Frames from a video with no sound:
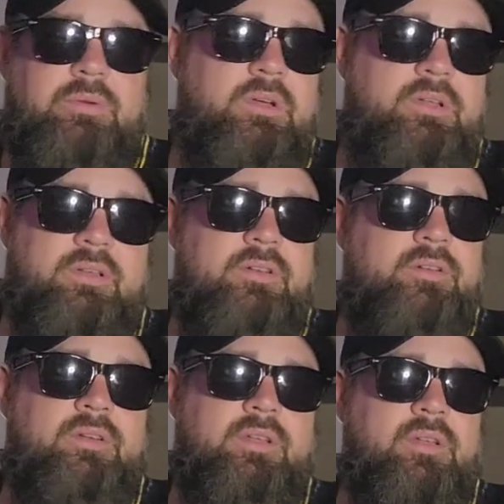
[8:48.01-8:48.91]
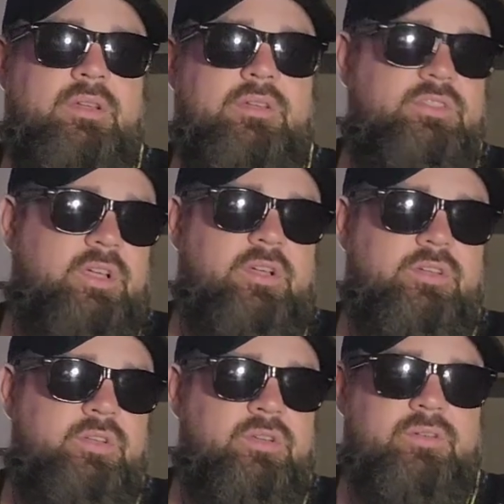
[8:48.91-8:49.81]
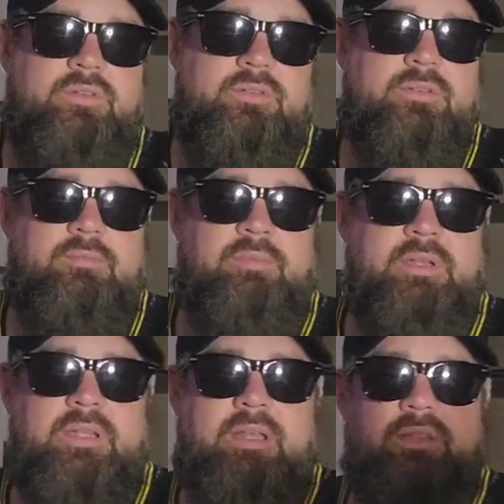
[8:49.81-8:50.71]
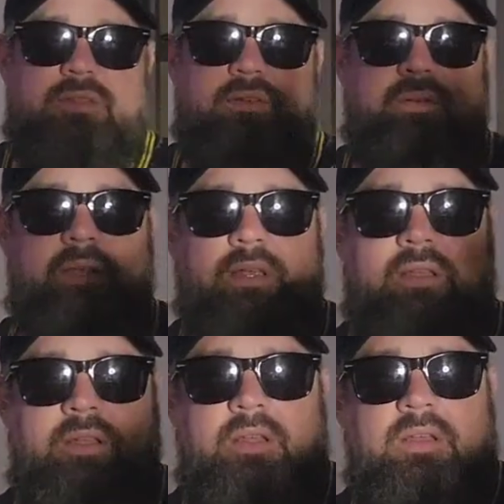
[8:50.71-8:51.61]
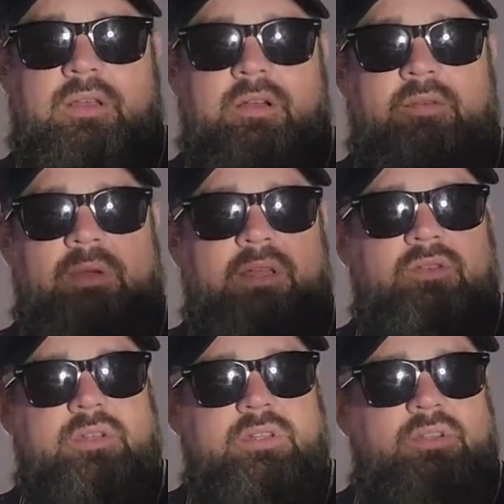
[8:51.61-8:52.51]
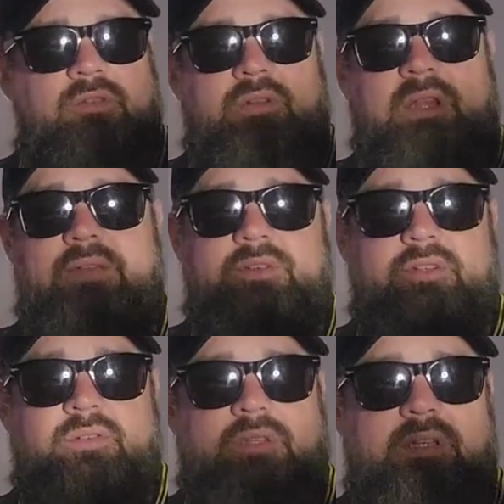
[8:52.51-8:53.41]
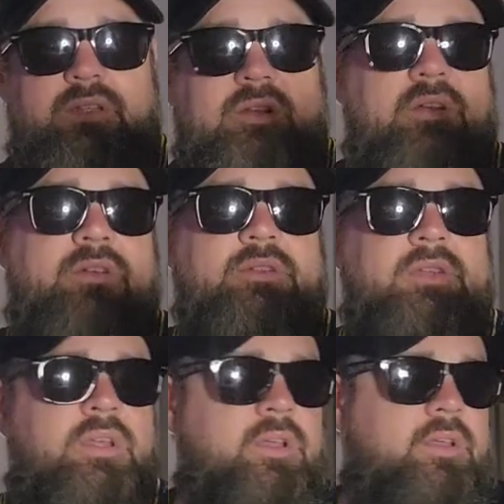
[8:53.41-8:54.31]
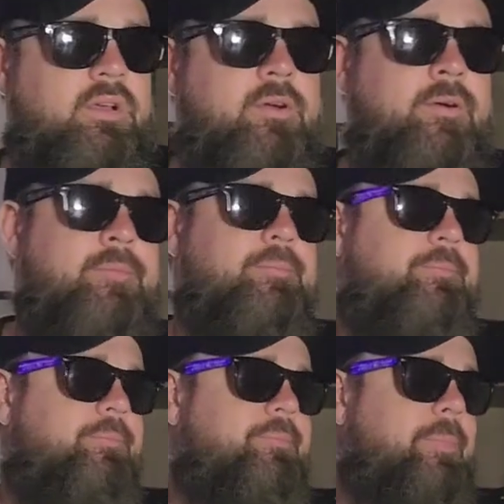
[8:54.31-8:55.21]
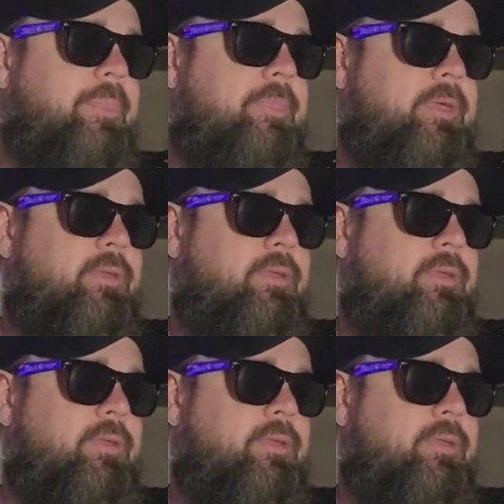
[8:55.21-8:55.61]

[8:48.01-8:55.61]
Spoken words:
Check your tune. But yeah, these are great. I use it to tune a lot of acoustic guitars, and these are great